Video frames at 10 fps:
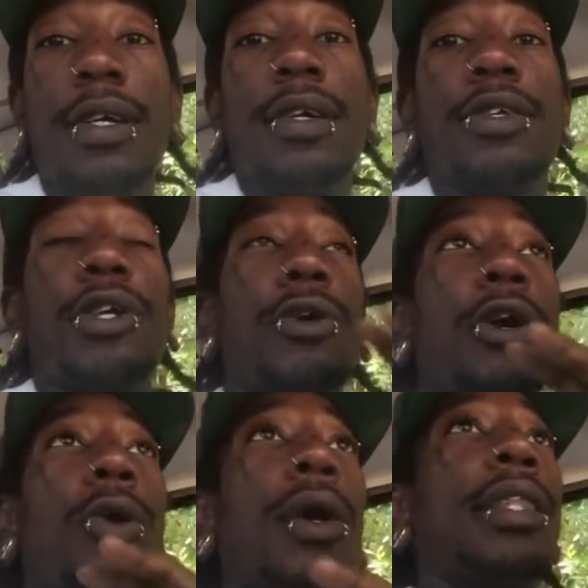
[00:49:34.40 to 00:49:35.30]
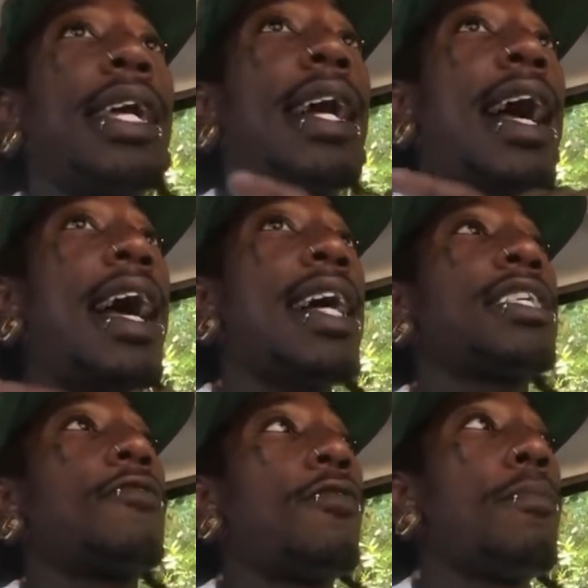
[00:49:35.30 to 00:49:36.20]
So the only thing I
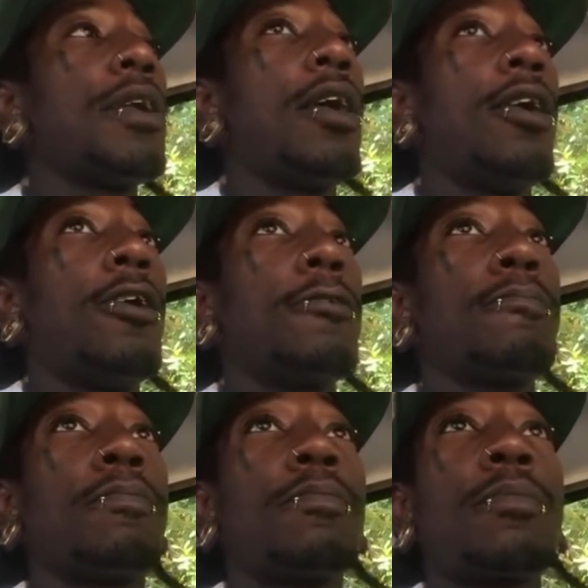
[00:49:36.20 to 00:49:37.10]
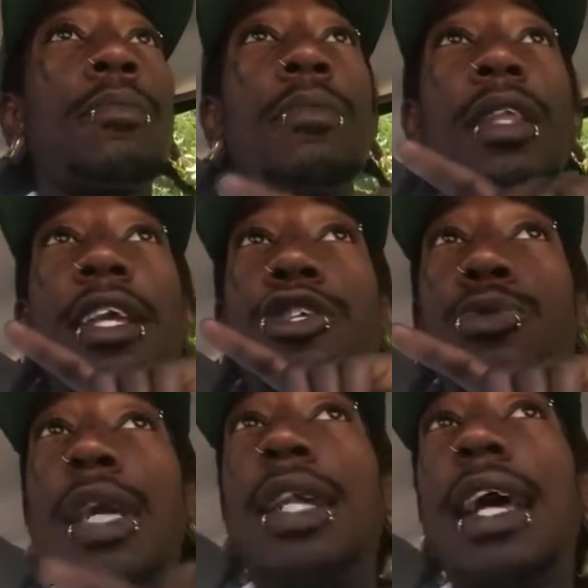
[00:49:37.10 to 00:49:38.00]
ask from y'all
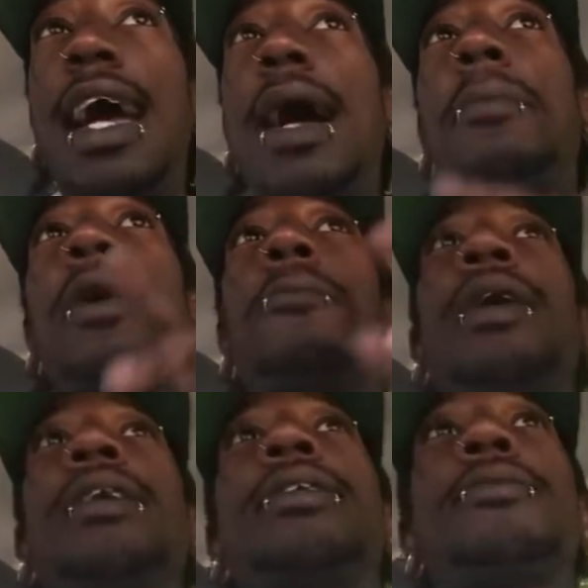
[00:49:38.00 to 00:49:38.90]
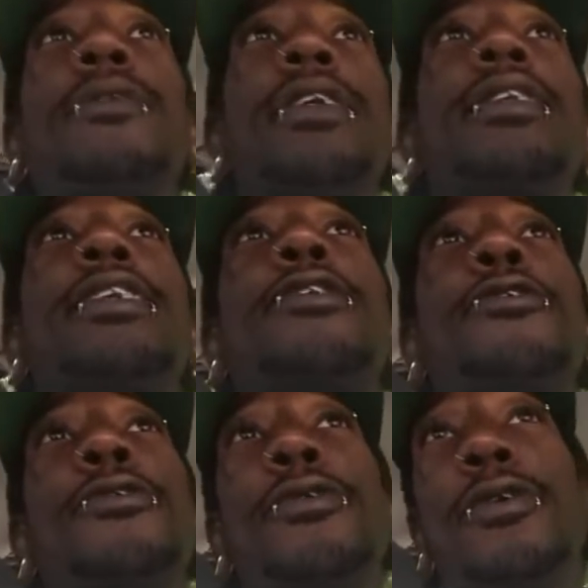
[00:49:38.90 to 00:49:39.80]
to get the app. And what is what is this
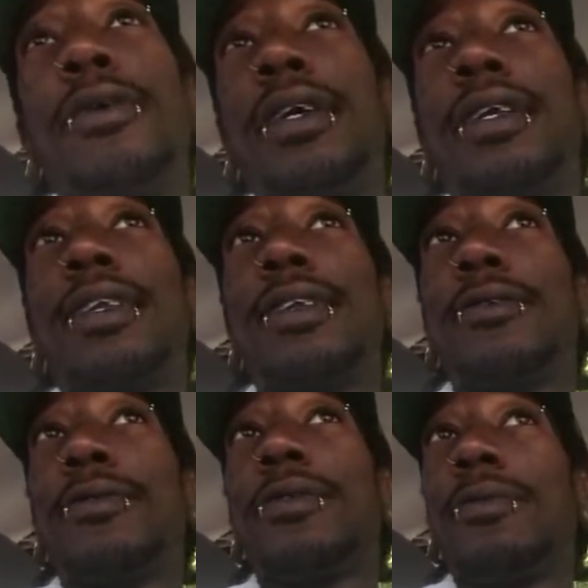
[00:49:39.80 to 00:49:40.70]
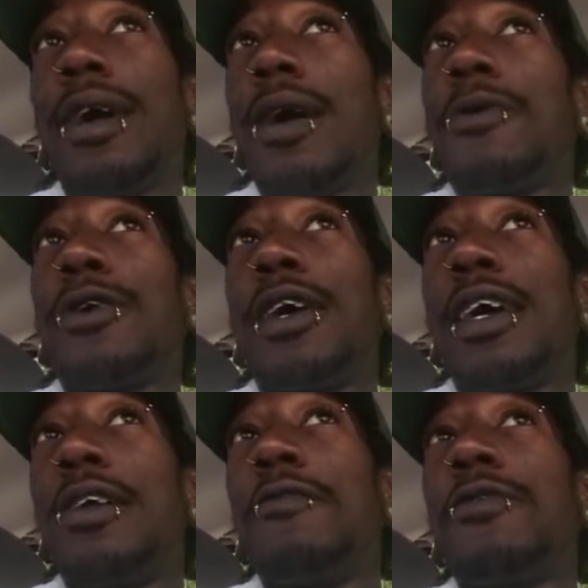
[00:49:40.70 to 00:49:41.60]
dude doing? So now we're
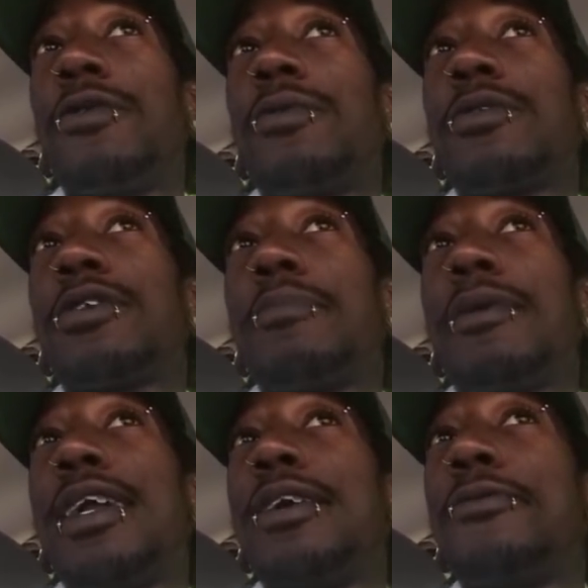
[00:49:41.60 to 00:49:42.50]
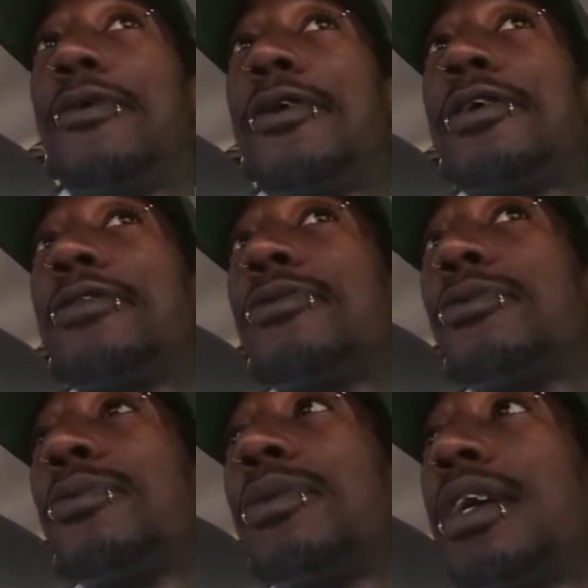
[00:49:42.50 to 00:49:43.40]
gonna interview somebody walking
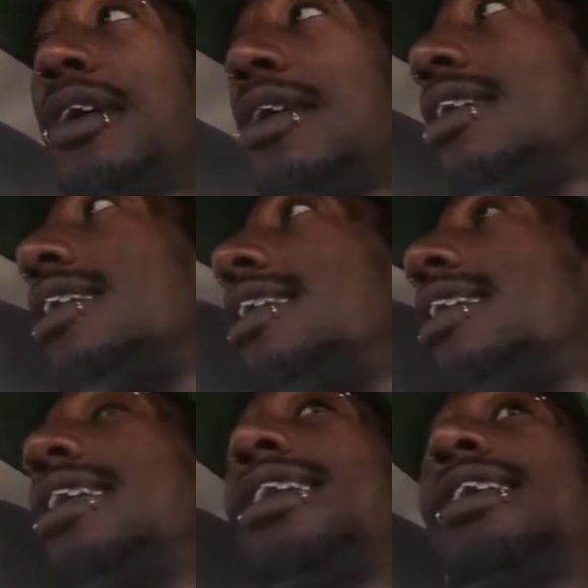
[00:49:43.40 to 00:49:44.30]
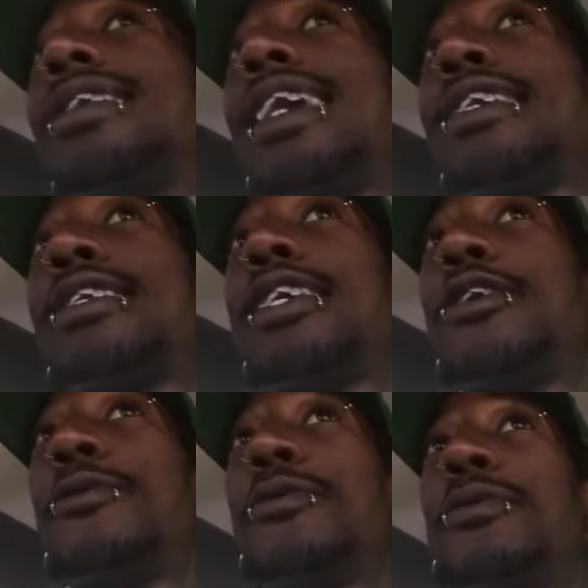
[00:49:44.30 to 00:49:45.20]
through here, cause I
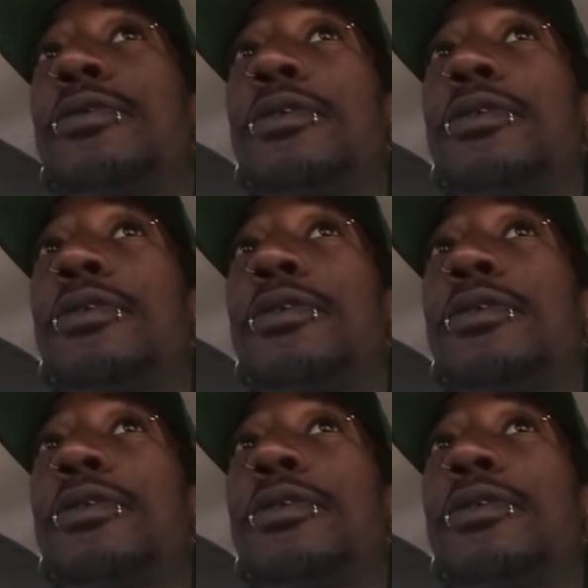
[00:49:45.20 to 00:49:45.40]
see you